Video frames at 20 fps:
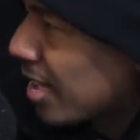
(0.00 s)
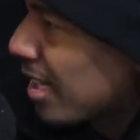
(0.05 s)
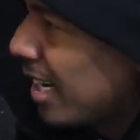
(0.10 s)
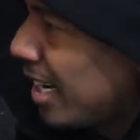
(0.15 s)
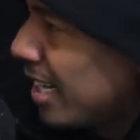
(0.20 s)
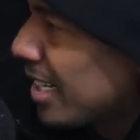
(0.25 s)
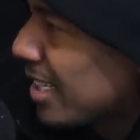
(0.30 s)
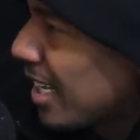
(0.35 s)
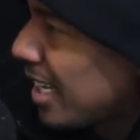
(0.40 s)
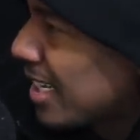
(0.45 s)
Right,
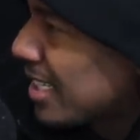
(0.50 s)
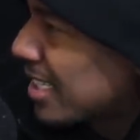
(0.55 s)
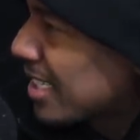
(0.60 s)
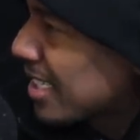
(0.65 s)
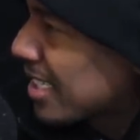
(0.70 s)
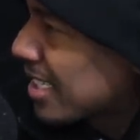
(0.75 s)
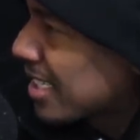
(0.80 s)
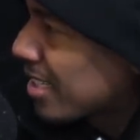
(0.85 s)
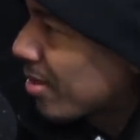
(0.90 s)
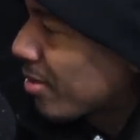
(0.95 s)
like, right, like right.
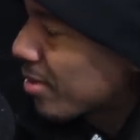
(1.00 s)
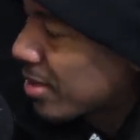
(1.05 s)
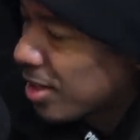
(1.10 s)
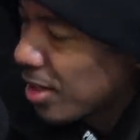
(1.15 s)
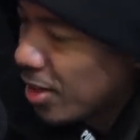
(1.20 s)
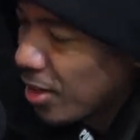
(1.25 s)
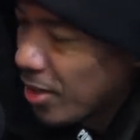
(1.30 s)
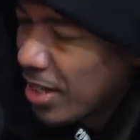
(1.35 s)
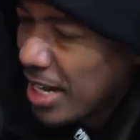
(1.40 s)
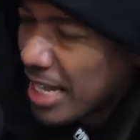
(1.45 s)
Just
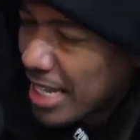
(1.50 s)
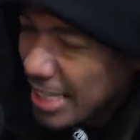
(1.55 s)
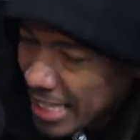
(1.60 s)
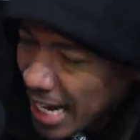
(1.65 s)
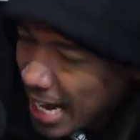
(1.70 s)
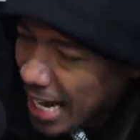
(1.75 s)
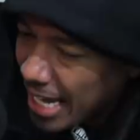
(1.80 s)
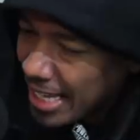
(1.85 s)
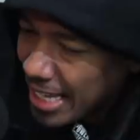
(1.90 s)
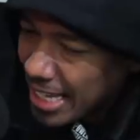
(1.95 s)
so
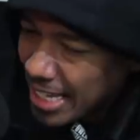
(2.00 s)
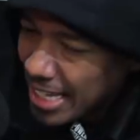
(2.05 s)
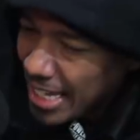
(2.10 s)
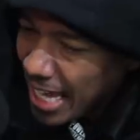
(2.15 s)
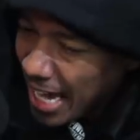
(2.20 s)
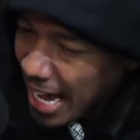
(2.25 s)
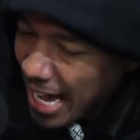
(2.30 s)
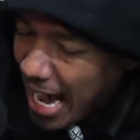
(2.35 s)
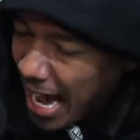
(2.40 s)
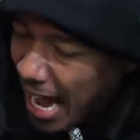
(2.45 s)
that
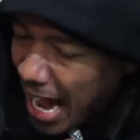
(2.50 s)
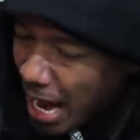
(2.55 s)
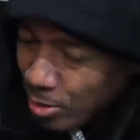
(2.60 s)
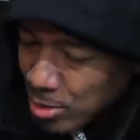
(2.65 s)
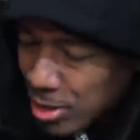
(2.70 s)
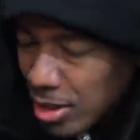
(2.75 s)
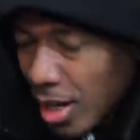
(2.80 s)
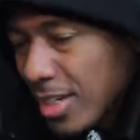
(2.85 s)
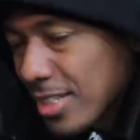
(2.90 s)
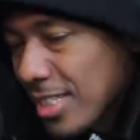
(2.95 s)
I
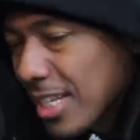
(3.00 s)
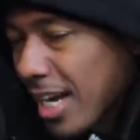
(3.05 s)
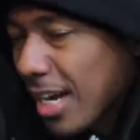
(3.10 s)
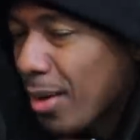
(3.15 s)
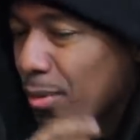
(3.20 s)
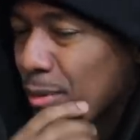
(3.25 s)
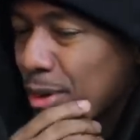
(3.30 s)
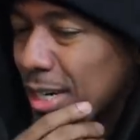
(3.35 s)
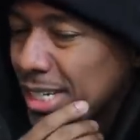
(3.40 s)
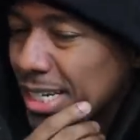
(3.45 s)
was always like, I
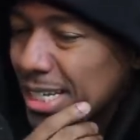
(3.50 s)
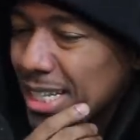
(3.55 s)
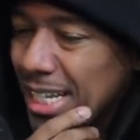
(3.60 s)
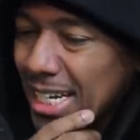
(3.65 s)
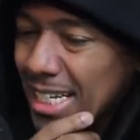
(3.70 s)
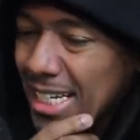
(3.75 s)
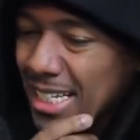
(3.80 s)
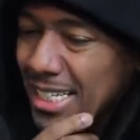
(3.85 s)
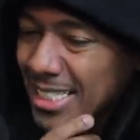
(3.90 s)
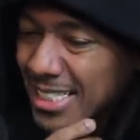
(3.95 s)
wonder
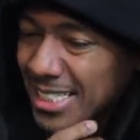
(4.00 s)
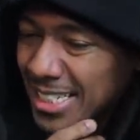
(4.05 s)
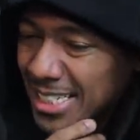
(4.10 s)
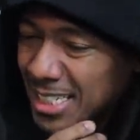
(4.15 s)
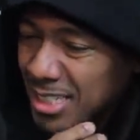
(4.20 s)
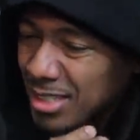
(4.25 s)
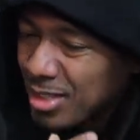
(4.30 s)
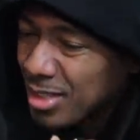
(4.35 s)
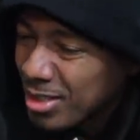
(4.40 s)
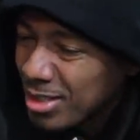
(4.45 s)
like did
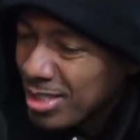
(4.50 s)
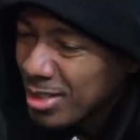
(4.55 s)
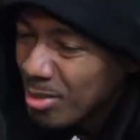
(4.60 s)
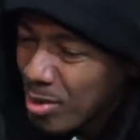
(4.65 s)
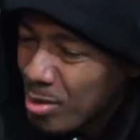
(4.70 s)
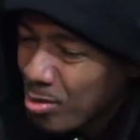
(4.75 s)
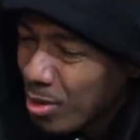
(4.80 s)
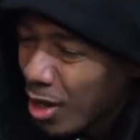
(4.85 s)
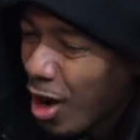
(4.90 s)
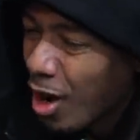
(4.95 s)
she did she
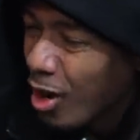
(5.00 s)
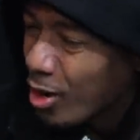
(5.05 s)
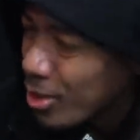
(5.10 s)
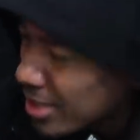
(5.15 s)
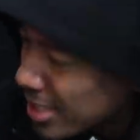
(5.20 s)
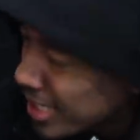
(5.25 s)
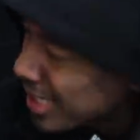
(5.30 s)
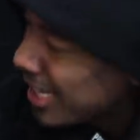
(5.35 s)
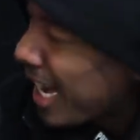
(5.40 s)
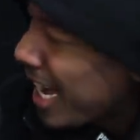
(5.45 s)
be
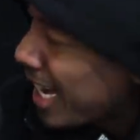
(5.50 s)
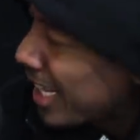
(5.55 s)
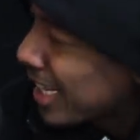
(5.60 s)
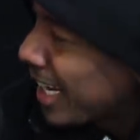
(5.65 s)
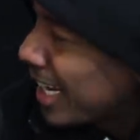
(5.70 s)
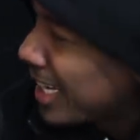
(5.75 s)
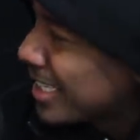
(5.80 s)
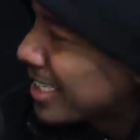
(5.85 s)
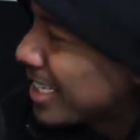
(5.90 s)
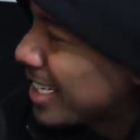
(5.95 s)
rehearsing that?
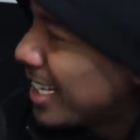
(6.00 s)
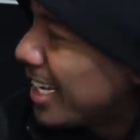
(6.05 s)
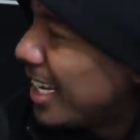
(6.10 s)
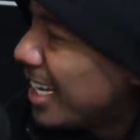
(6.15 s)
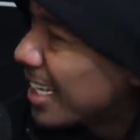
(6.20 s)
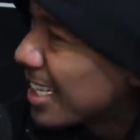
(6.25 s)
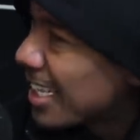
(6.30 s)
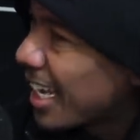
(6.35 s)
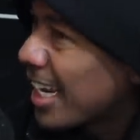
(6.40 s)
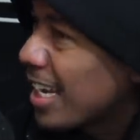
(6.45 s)
Like
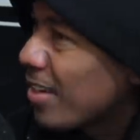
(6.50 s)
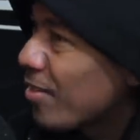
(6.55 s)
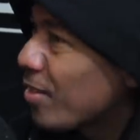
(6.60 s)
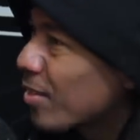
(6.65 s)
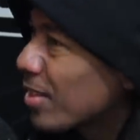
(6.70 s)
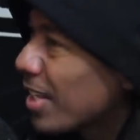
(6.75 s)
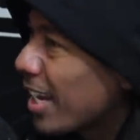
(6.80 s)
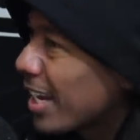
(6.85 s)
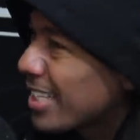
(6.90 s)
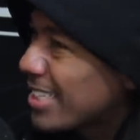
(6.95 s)
did, like
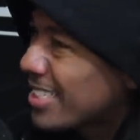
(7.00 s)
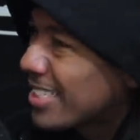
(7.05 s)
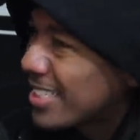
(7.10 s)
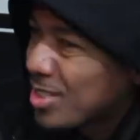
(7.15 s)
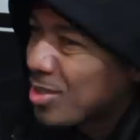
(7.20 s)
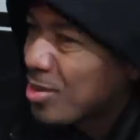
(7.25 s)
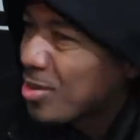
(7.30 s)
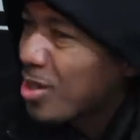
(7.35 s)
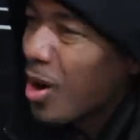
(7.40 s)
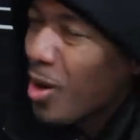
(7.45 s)
even like did
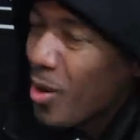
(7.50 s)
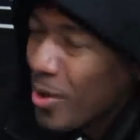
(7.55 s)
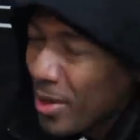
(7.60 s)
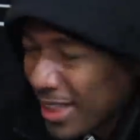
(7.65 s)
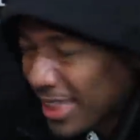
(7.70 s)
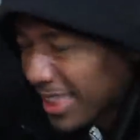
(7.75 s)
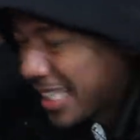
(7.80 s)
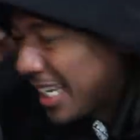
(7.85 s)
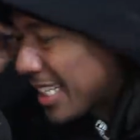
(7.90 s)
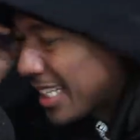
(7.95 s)
you go
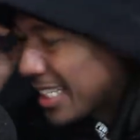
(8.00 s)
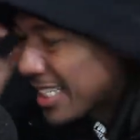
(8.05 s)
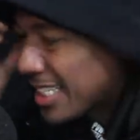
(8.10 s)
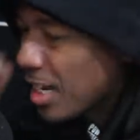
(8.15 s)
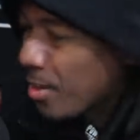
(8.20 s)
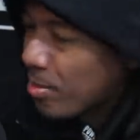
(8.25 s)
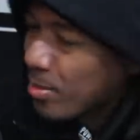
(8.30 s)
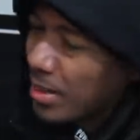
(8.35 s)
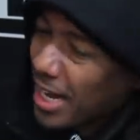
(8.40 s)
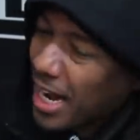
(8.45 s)
and think this
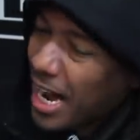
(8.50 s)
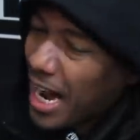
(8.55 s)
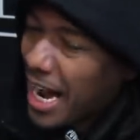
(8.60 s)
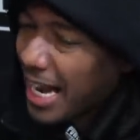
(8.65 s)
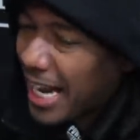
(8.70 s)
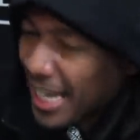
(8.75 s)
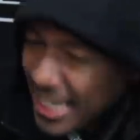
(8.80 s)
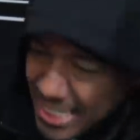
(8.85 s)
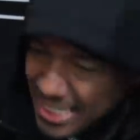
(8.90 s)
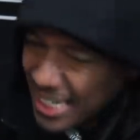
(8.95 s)
up? I'm like oh, I
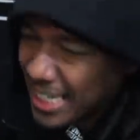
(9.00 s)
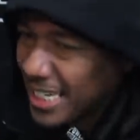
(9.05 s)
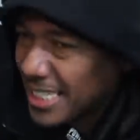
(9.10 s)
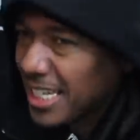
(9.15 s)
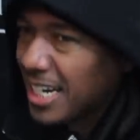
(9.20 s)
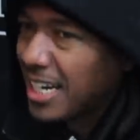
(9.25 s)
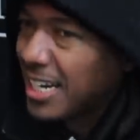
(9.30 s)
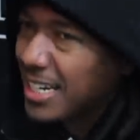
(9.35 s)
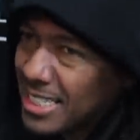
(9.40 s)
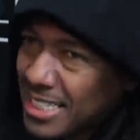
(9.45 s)
gotta say this
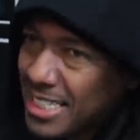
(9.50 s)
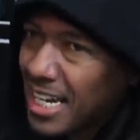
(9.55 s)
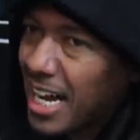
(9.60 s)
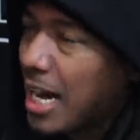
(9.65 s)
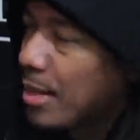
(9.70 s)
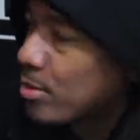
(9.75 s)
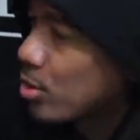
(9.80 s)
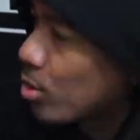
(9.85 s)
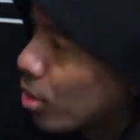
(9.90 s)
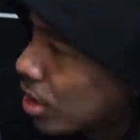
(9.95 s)
a hundred nah.
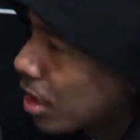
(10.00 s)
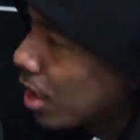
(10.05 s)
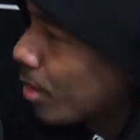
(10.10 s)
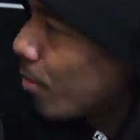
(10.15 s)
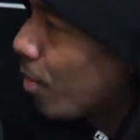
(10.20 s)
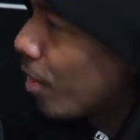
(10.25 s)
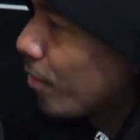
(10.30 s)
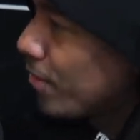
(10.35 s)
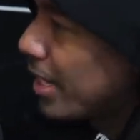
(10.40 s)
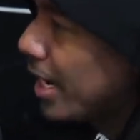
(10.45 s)
times so it come
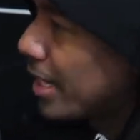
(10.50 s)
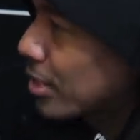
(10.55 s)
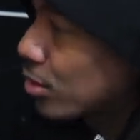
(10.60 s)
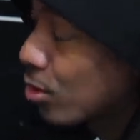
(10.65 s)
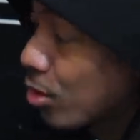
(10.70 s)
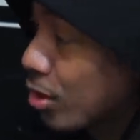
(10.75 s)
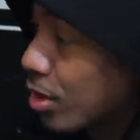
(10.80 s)
off natural.